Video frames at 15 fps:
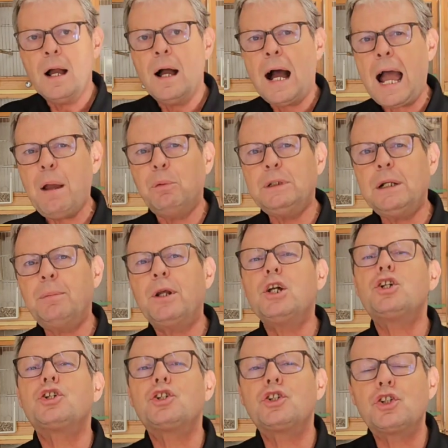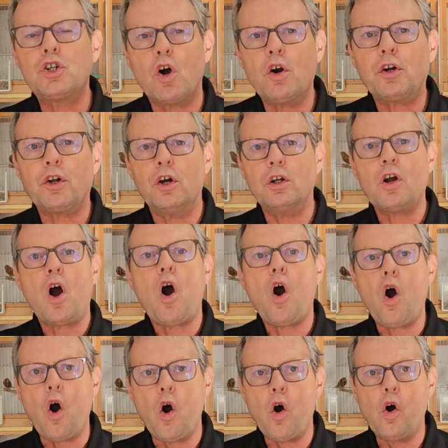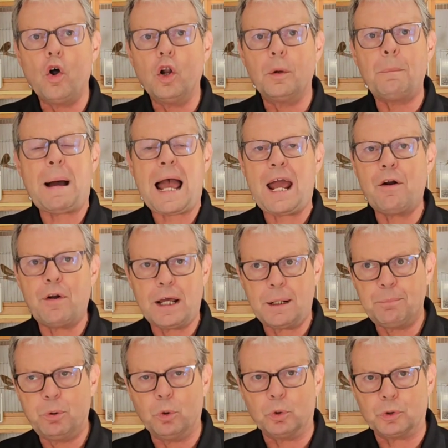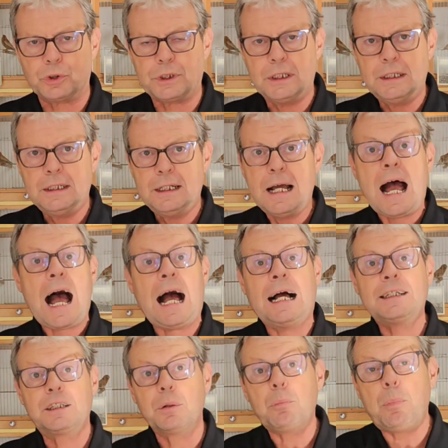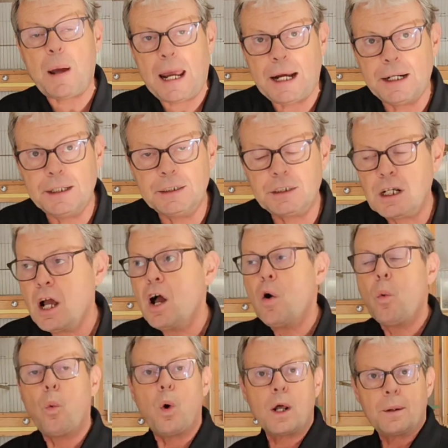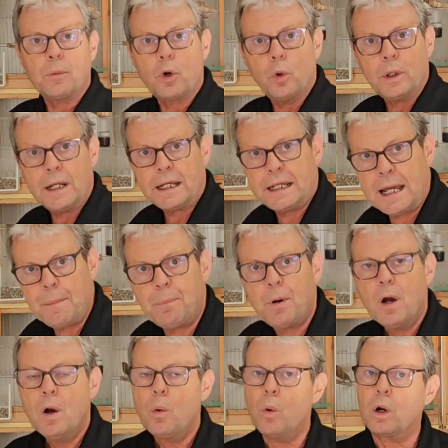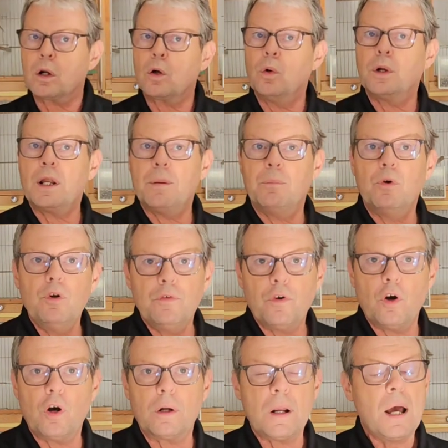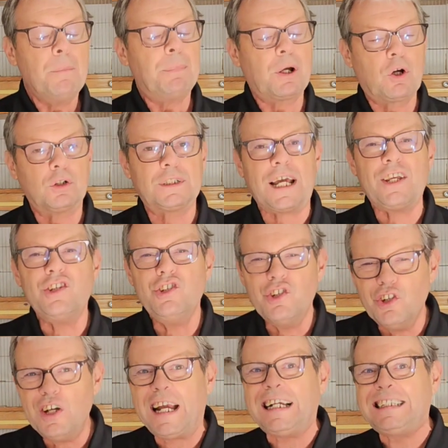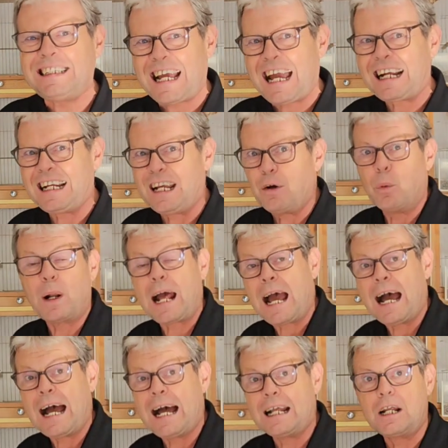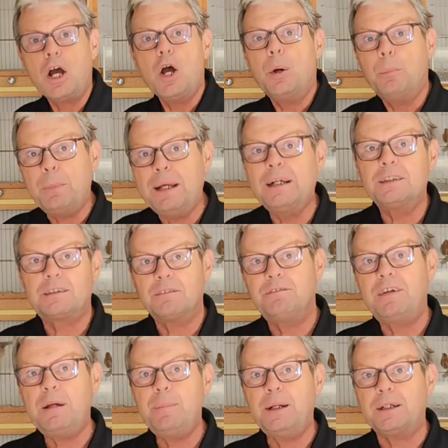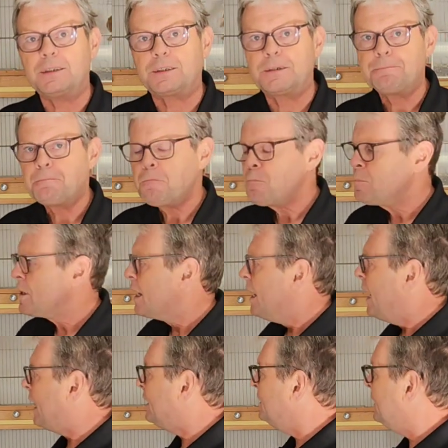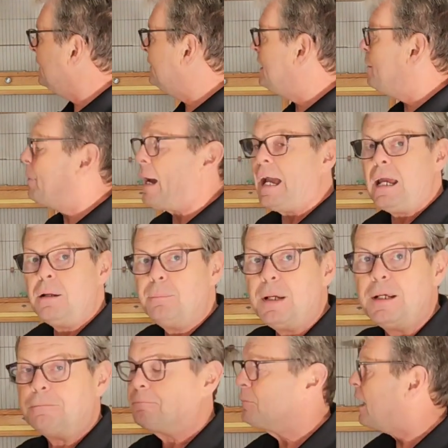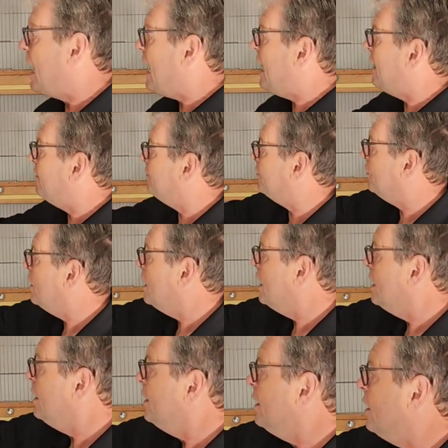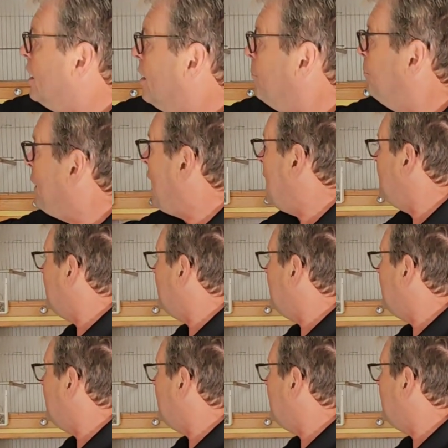I was able to sort out all my Redpolls as in pairs, what I'm going to keep, what I'm going to move on, because I knew exactly what I had, males and females. And as you can see behind me, I have behind